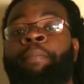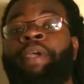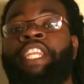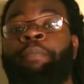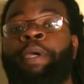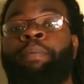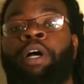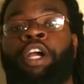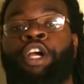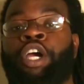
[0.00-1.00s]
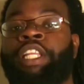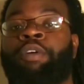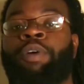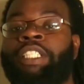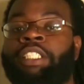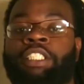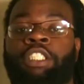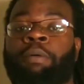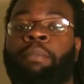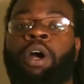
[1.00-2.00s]
being that people are currently rushing into
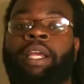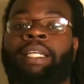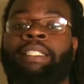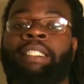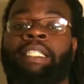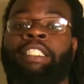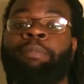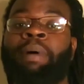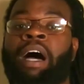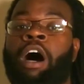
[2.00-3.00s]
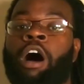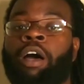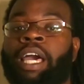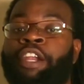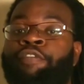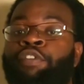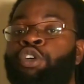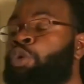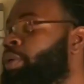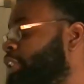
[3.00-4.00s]
the markets to buy all kind of
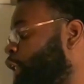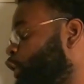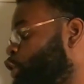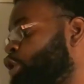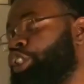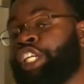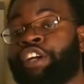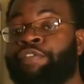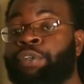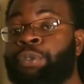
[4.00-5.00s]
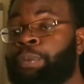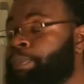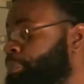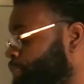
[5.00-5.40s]
food, which includes their food.